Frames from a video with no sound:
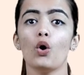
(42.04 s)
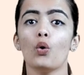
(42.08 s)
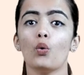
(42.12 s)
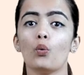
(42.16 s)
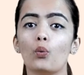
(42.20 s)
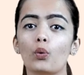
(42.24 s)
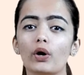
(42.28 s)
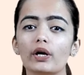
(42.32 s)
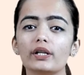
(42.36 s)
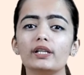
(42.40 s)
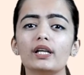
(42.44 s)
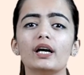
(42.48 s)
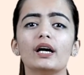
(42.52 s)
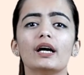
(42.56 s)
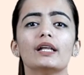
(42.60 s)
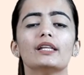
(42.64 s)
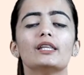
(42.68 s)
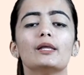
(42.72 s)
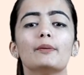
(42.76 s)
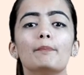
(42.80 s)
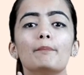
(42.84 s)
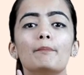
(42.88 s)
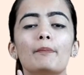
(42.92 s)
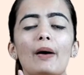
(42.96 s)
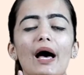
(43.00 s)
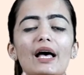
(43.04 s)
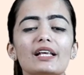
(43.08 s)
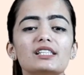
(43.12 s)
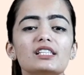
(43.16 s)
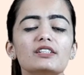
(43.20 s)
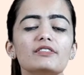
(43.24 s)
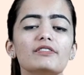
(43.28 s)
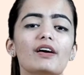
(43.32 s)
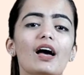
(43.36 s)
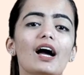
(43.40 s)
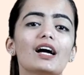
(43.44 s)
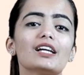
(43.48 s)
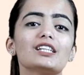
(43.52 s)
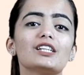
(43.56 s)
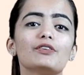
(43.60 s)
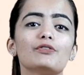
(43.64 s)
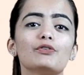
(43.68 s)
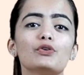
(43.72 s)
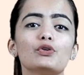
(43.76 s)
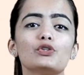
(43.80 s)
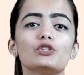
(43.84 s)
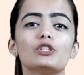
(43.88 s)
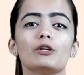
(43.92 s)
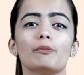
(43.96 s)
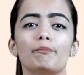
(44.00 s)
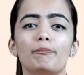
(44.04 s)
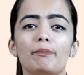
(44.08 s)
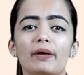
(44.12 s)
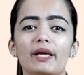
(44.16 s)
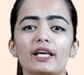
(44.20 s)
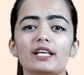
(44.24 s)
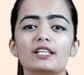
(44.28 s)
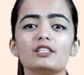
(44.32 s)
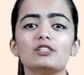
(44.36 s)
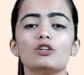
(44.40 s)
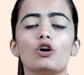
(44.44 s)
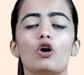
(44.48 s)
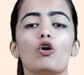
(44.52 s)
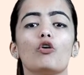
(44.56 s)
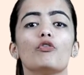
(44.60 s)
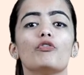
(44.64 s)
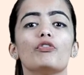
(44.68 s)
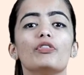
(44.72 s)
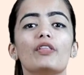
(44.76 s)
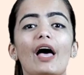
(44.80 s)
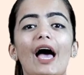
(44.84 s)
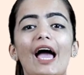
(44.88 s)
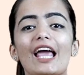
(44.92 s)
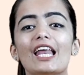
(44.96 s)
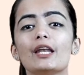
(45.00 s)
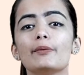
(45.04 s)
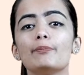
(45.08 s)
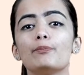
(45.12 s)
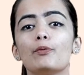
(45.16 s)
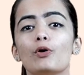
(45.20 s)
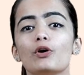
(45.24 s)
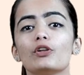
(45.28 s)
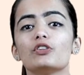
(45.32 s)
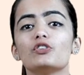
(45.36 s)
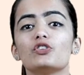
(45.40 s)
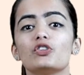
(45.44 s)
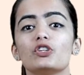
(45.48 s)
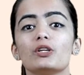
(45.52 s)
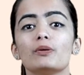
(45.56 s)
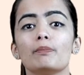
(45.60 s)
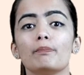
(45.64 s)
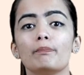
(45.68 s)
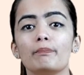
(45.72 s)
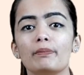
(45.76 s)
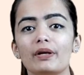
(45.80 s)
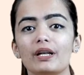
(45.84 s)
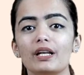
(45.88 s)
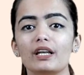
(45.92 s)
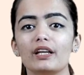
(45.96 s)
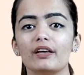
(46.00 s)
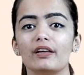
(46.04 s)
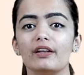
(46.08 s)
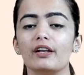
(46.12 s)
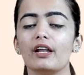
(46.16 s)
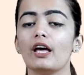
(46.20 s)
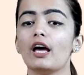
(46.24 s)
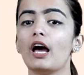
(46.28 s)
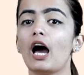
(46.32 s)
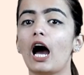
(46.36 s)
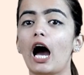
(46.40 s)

With the massive active user base of 9.3 million,